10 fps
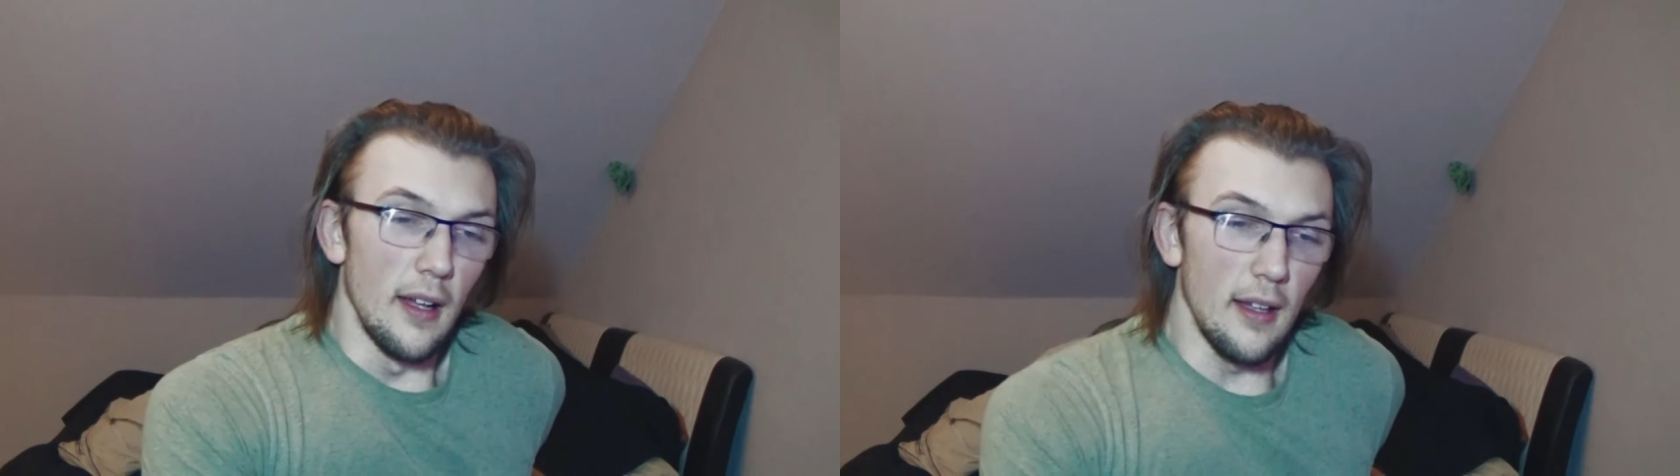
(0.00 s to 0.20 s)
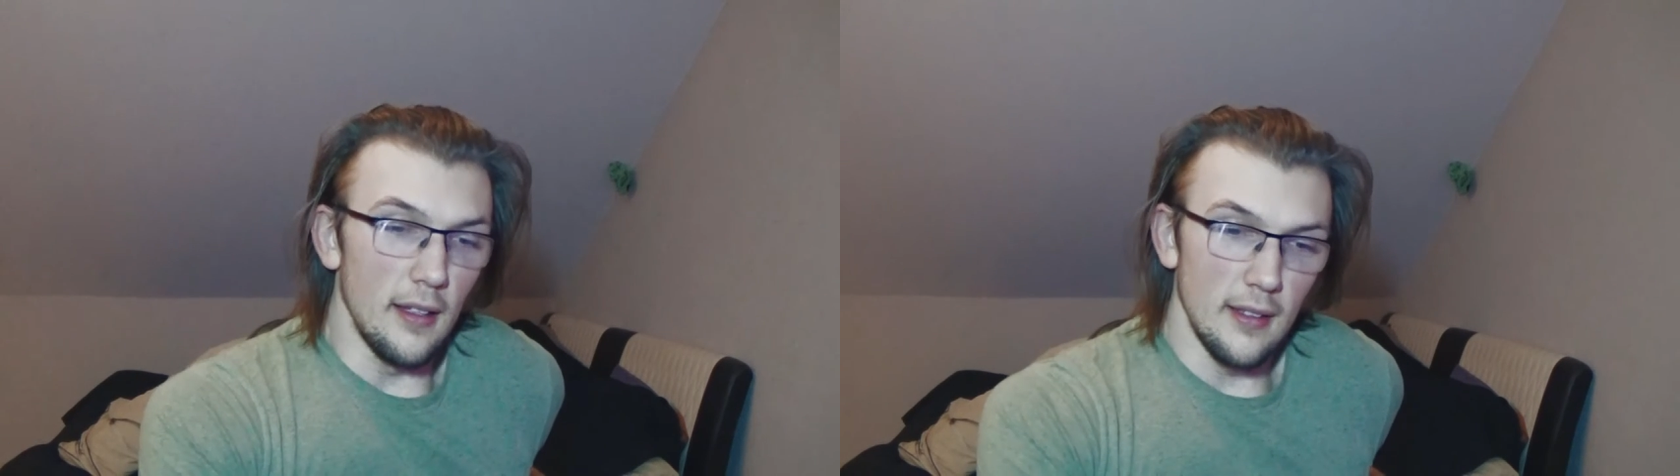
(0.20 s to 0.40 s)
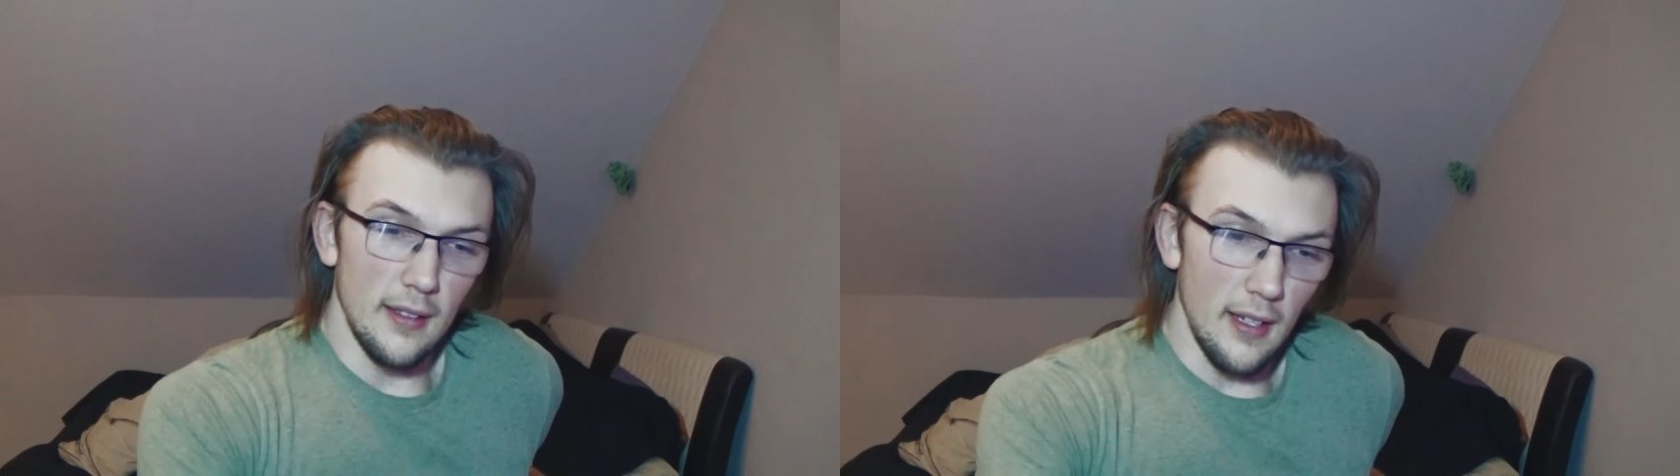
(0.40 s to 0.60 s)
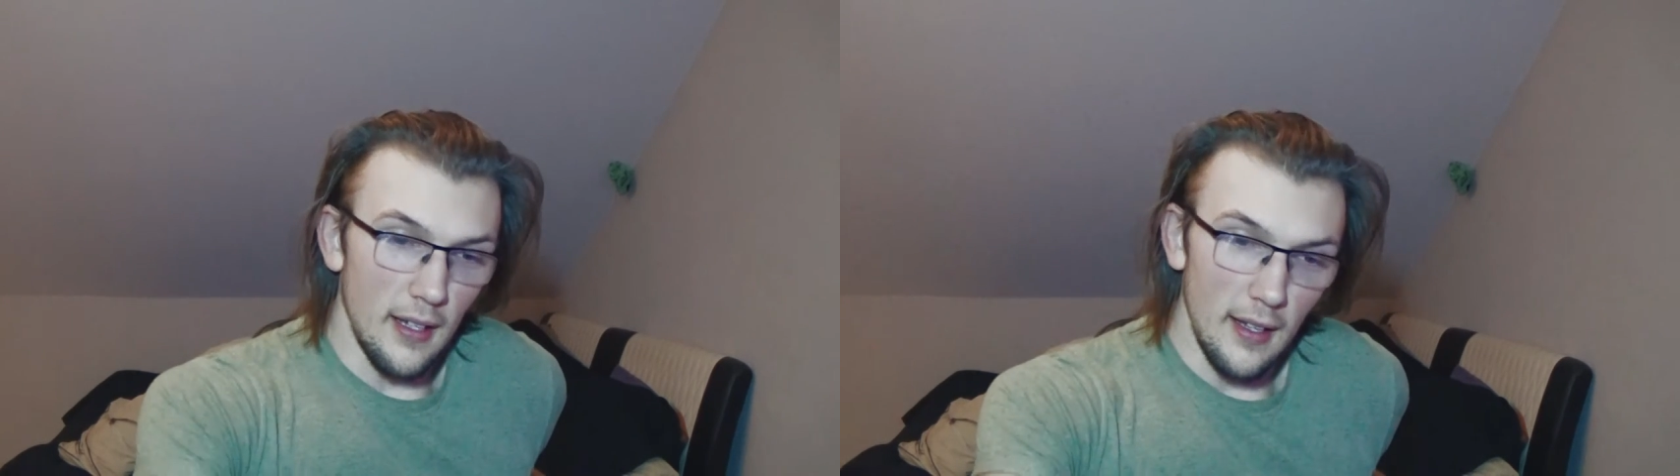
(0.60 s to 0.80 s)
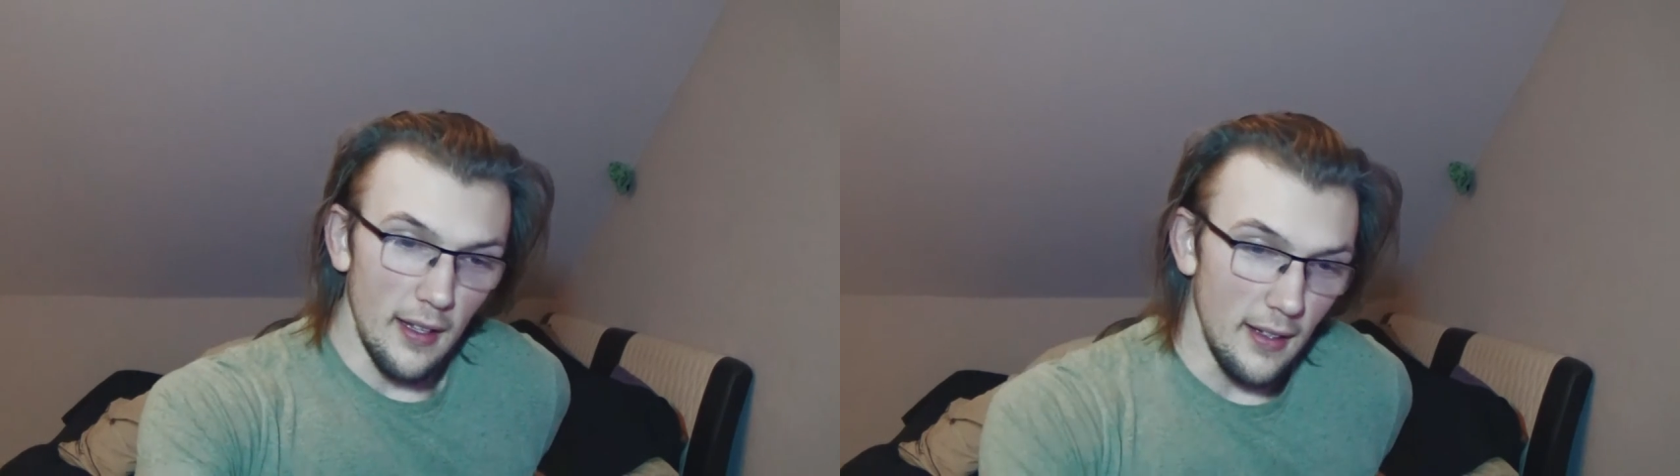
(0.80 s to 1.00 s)
And
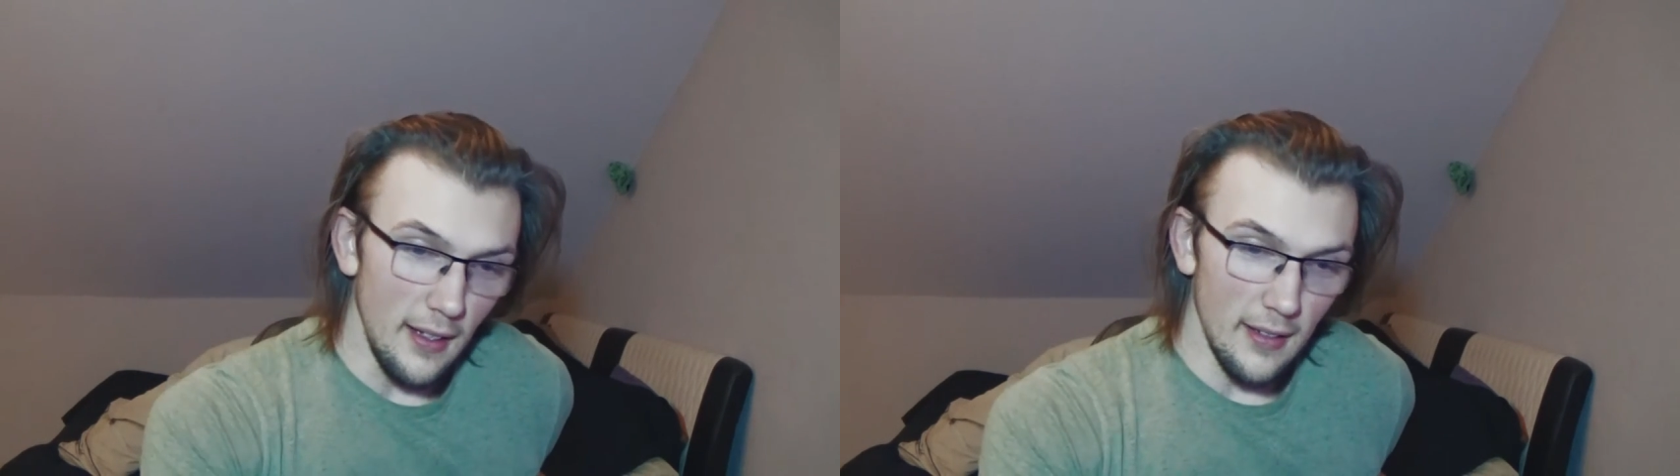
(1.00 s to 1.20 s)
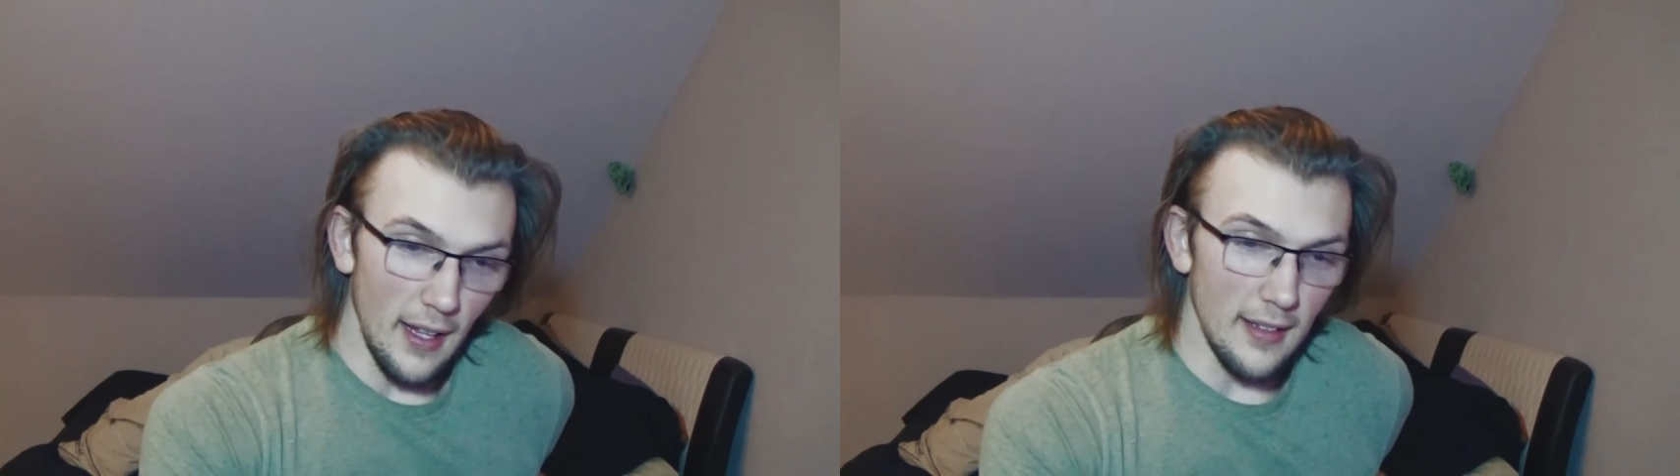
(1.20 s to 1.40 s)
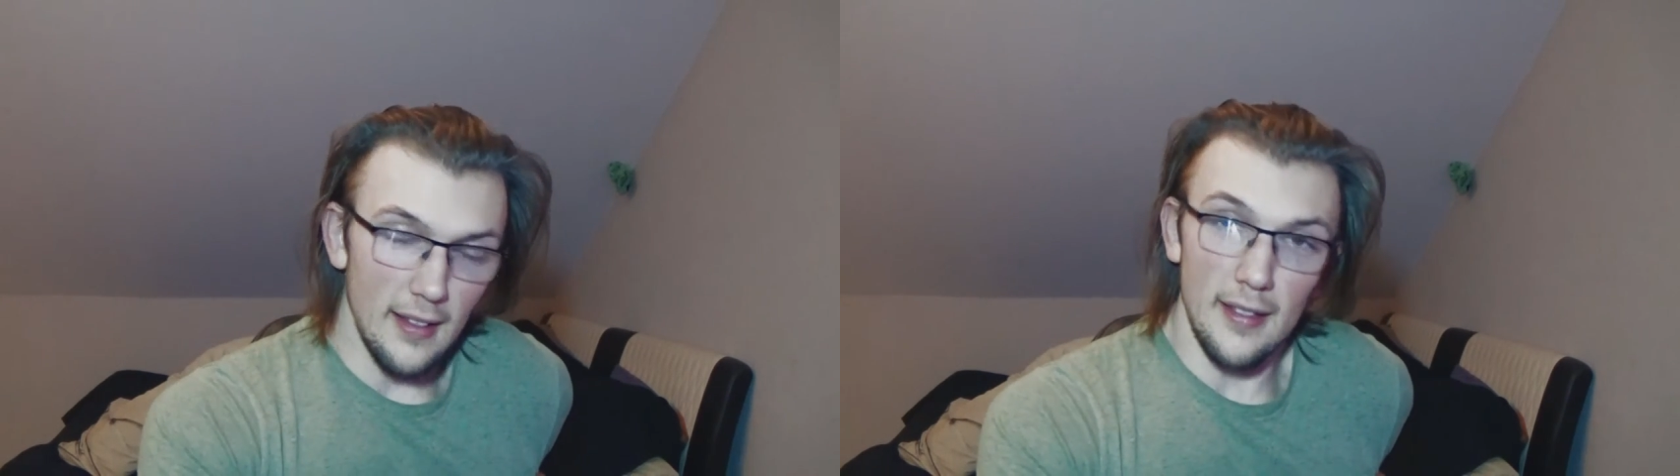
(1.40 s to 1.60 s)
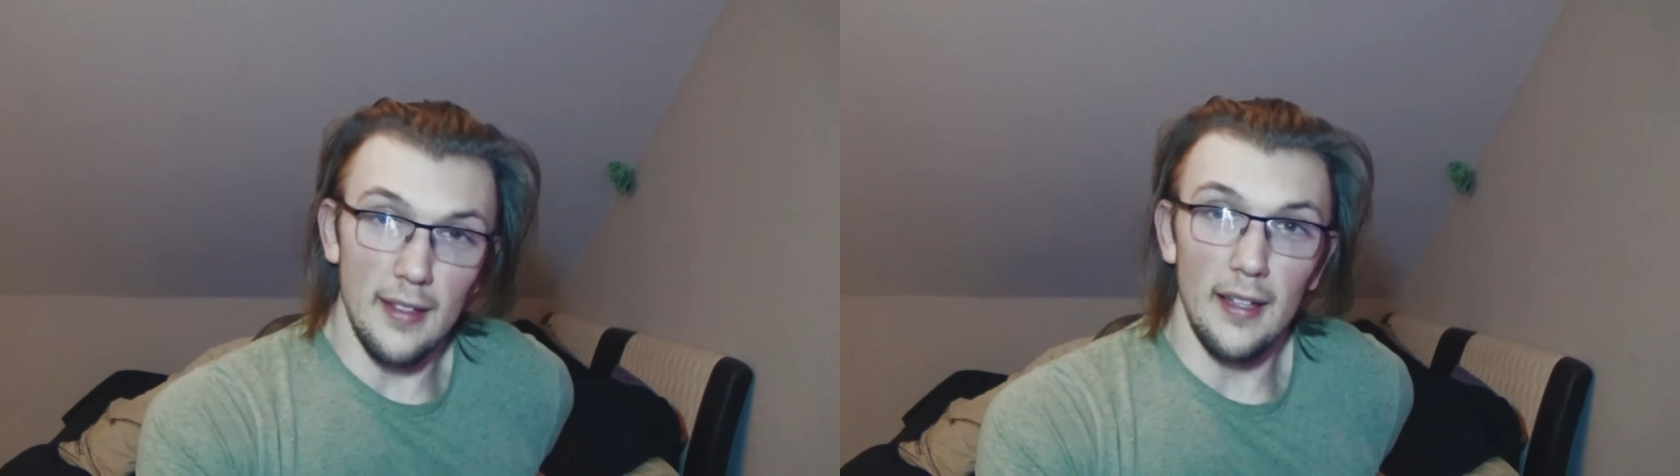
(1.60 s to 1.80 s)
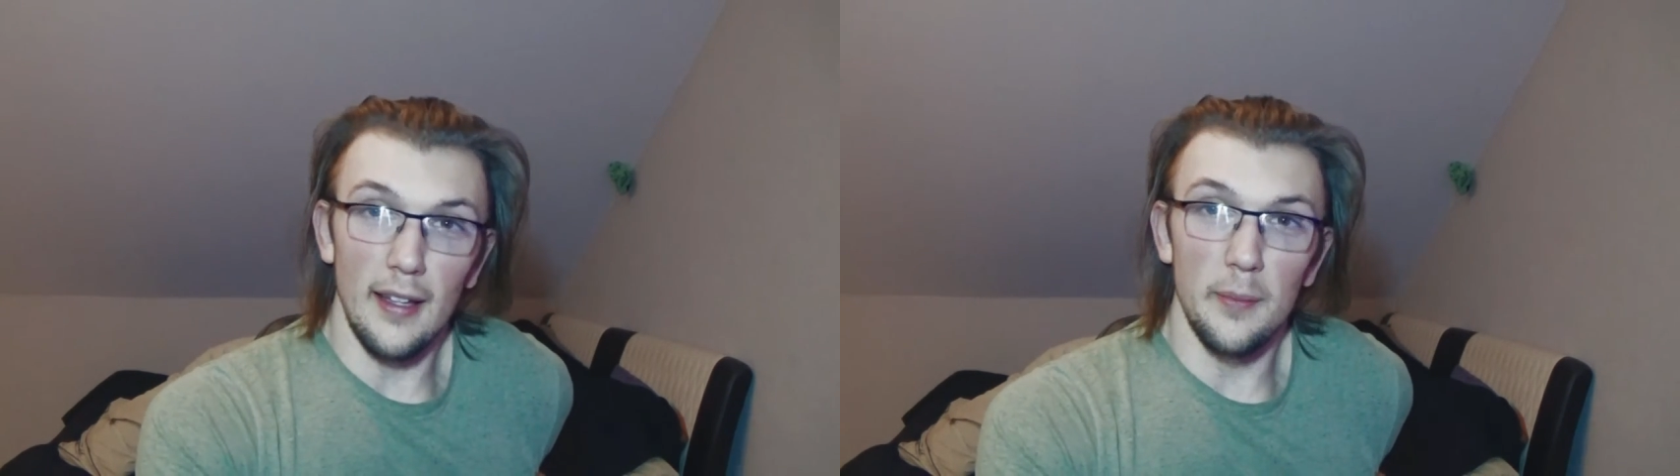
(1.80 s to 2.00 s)
yeah, that does
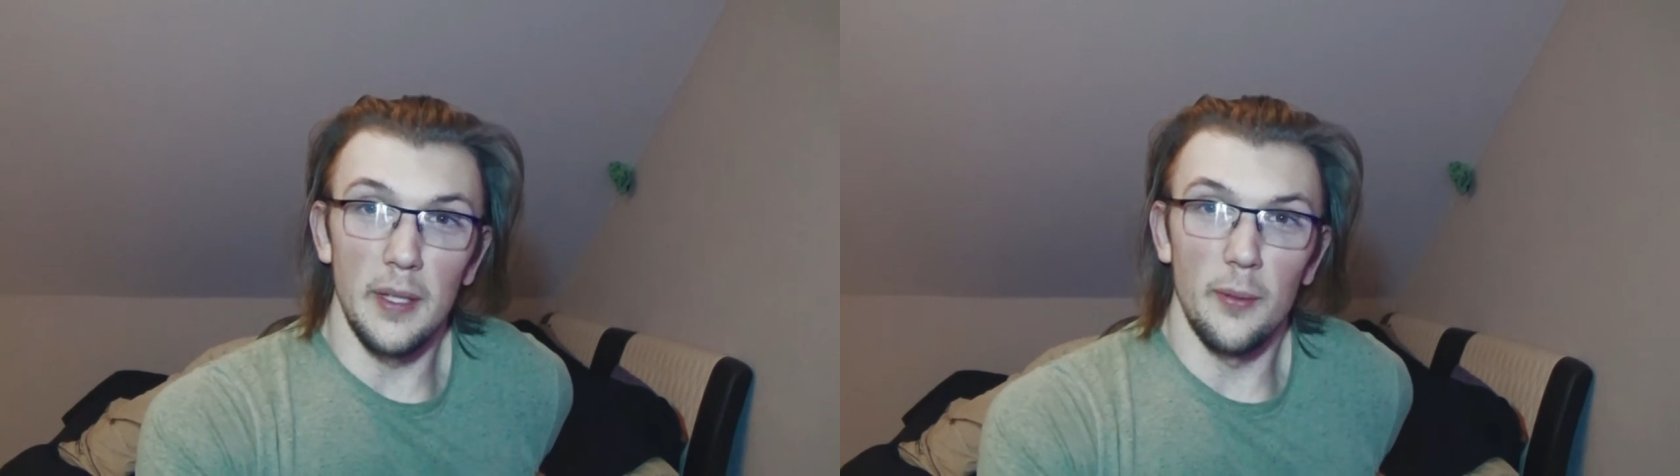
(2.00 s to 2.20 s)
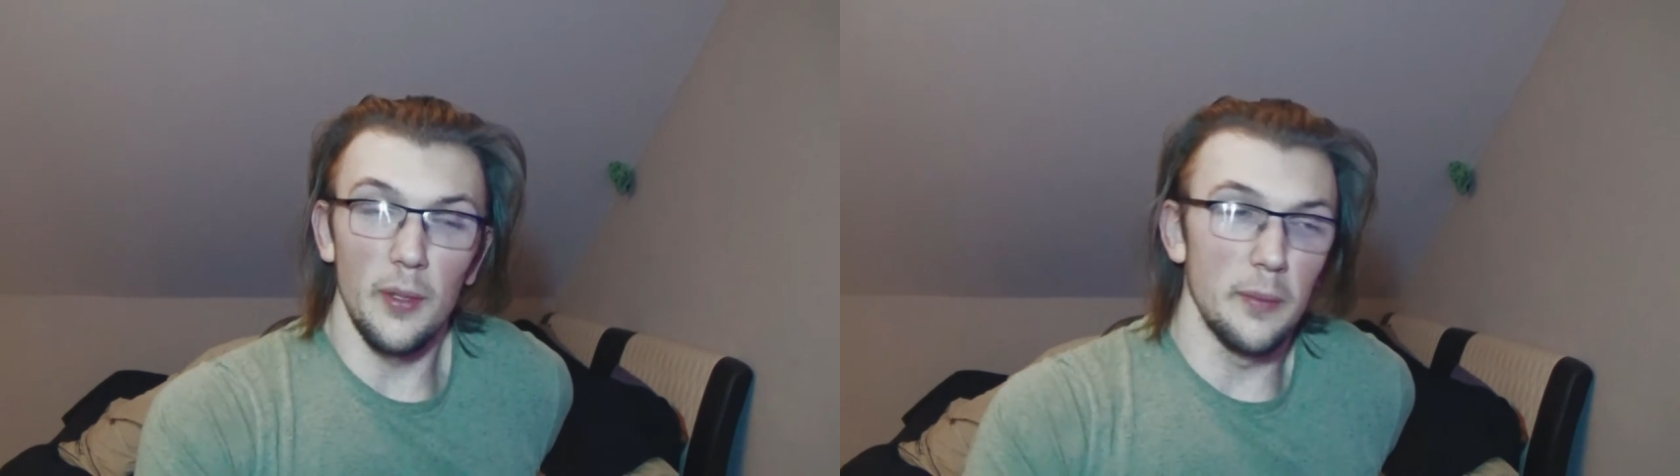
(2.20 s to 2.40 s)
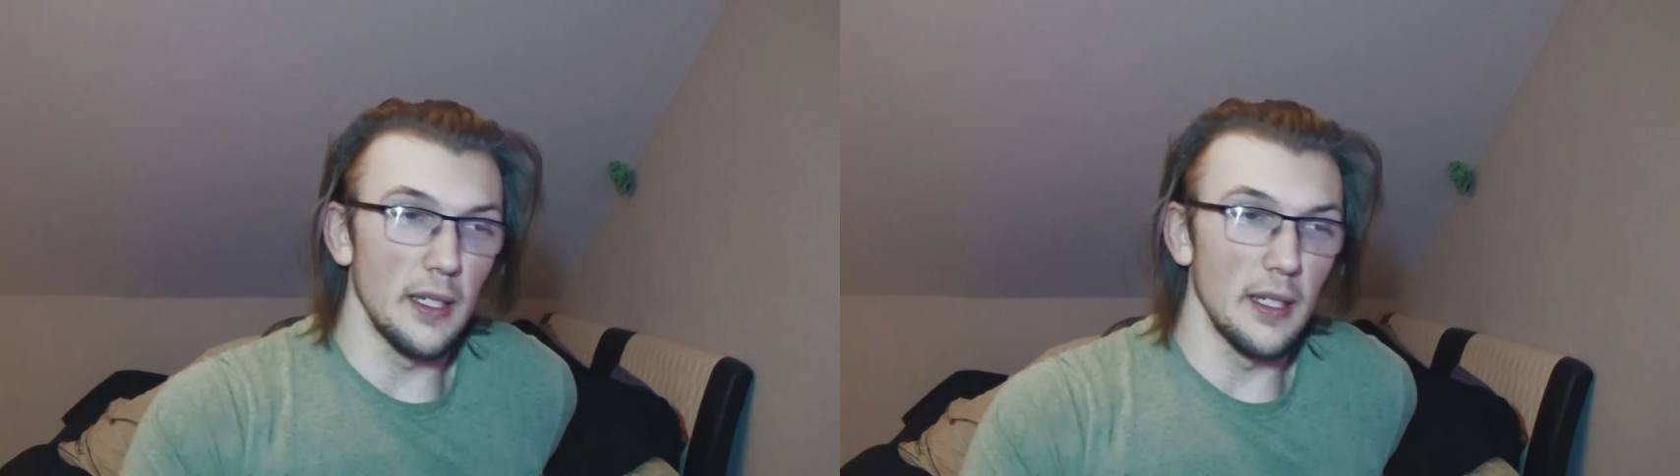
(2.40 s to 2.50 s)
not let me quit,